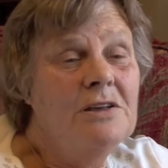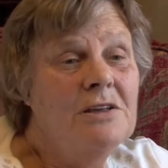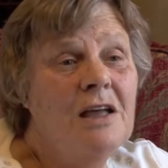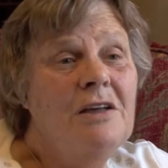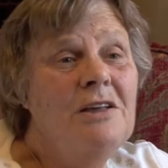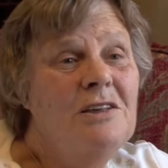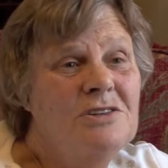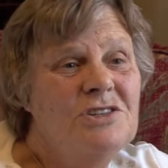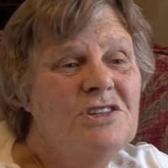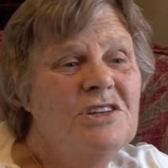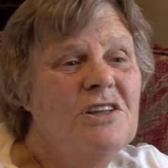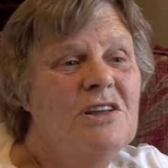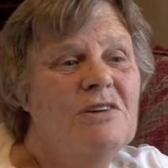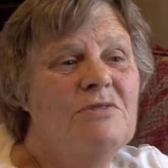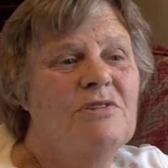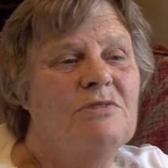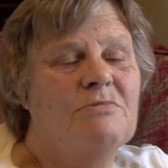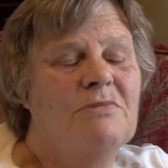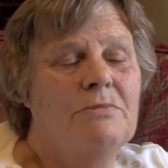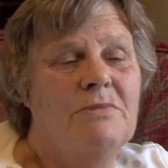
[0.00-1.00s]
I used to go
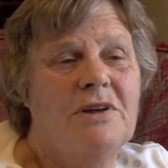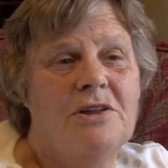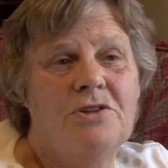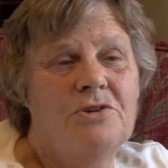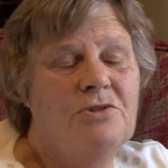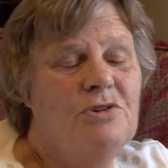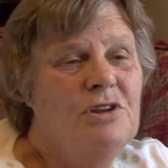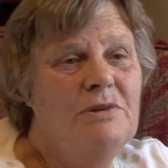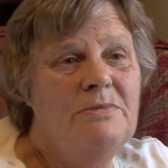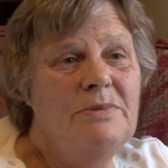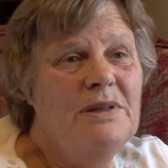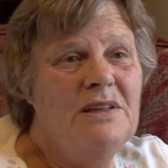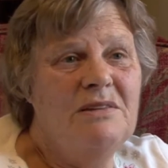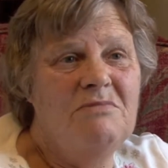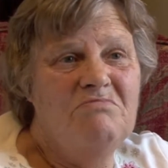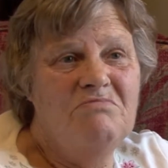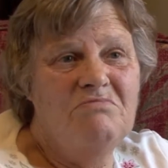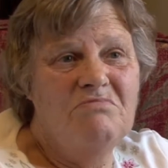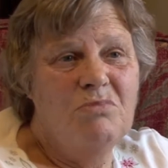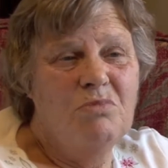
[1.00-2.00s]
with my mother, and there'd be
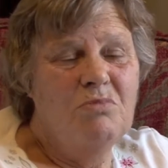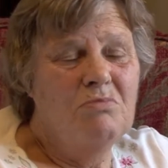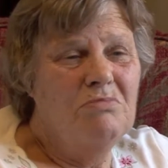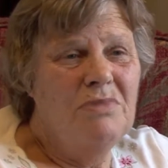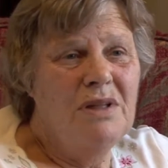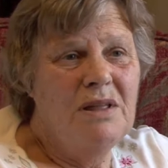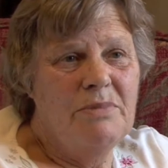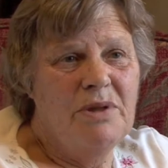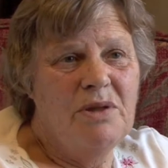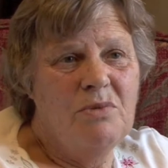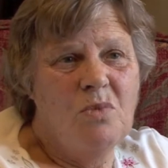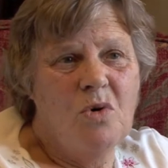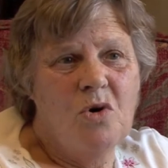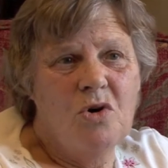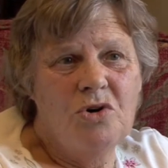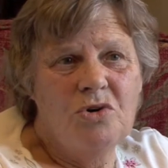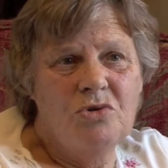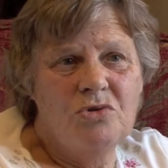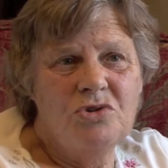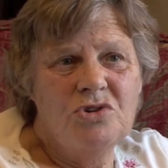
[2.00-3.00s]
maybe
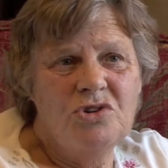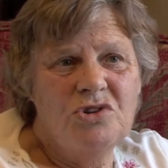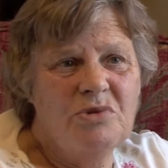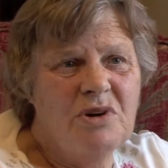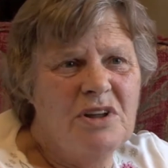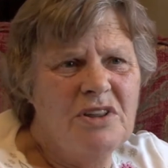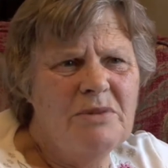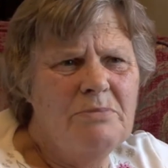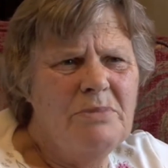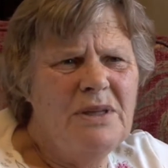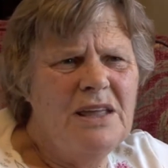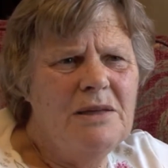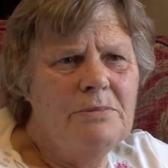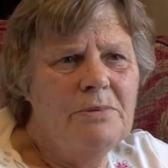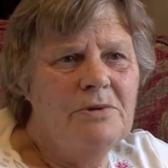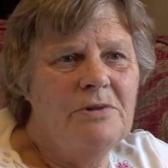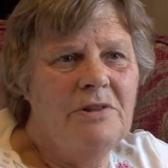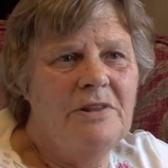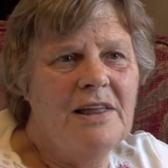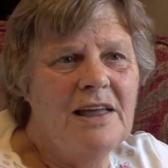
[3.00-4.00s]
one or two other
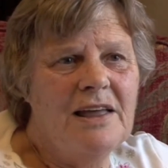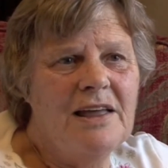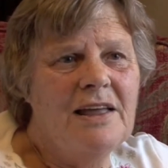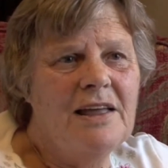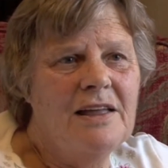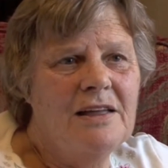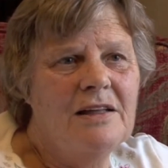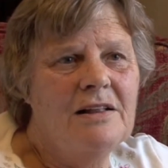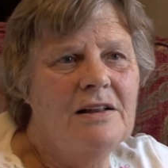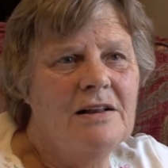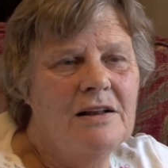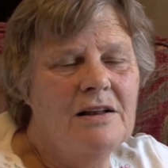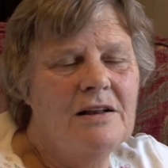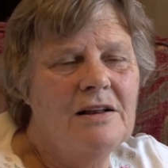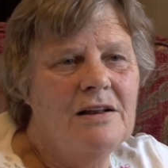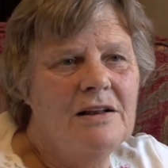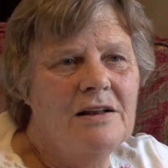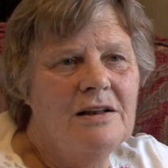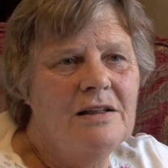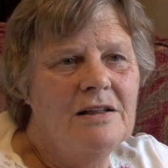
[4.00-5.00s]
people there.
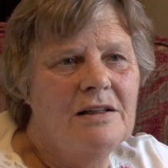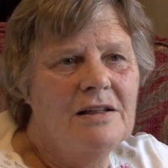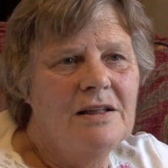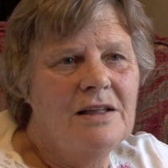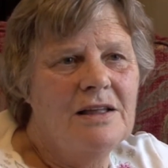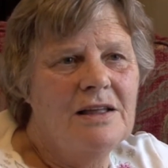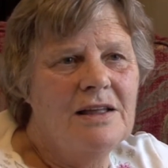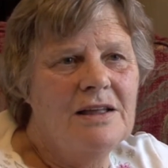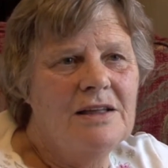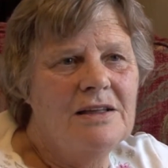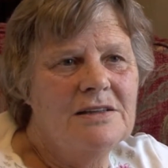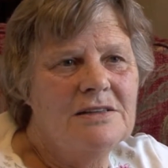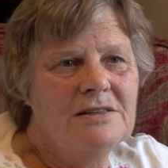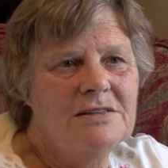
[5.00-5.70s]
Yes.